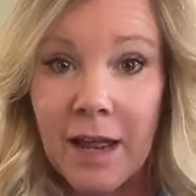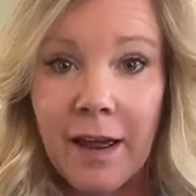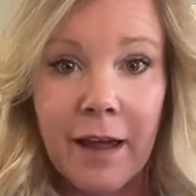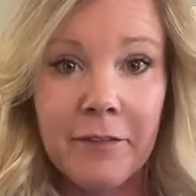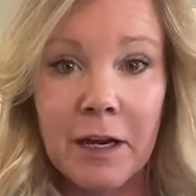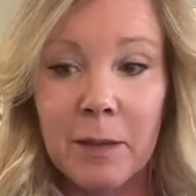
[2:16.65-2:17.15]

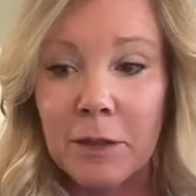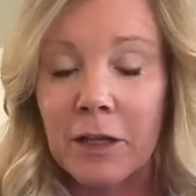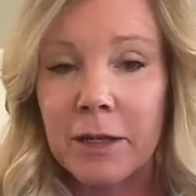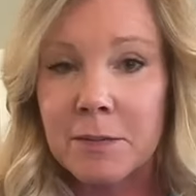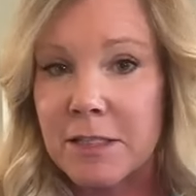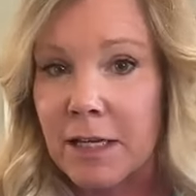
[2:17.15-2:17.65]
And then I'm gonna let
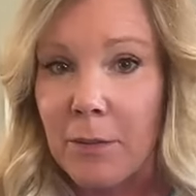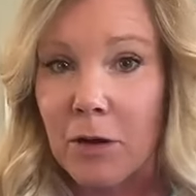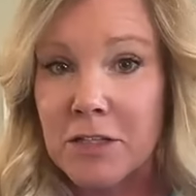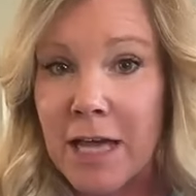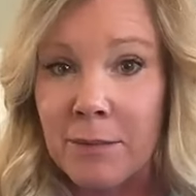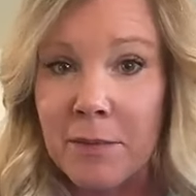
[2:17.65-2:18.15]
them sit about
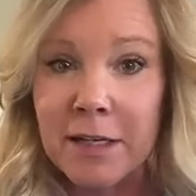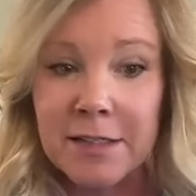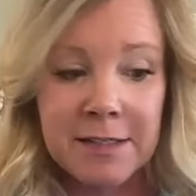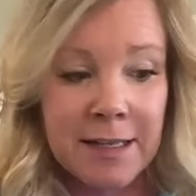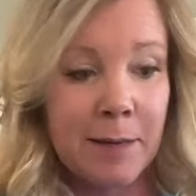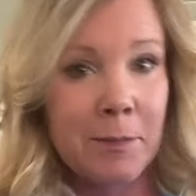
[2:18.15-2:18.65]
10 minutes,
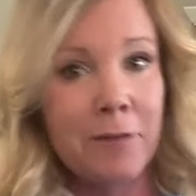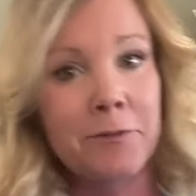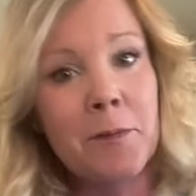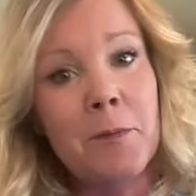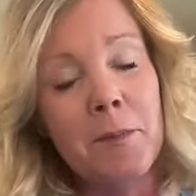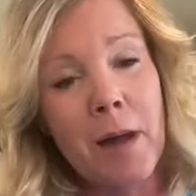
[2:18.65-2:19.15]
and then I'm gonna
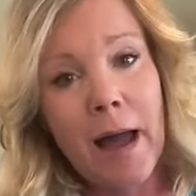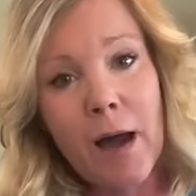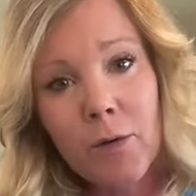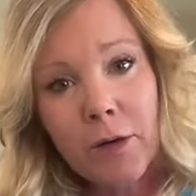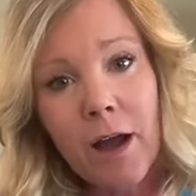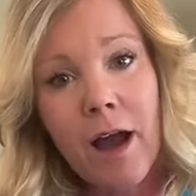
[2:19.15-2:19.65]
flip them
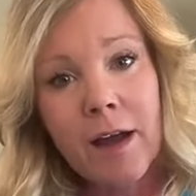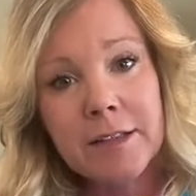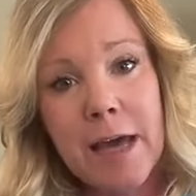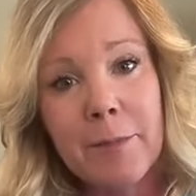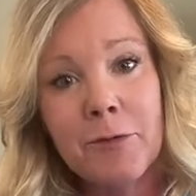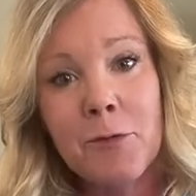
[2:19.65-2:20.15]
out on
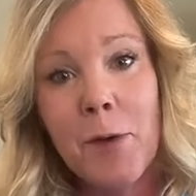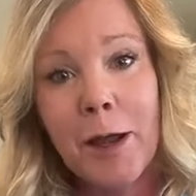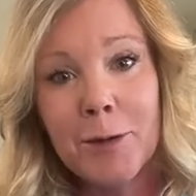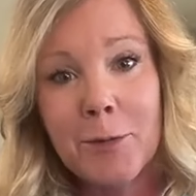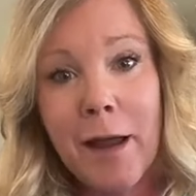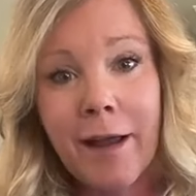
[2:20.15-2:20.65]
top of a
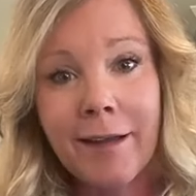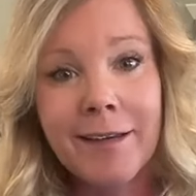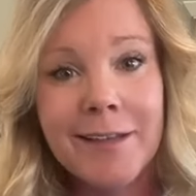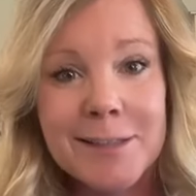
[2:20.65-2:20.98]
wire rack.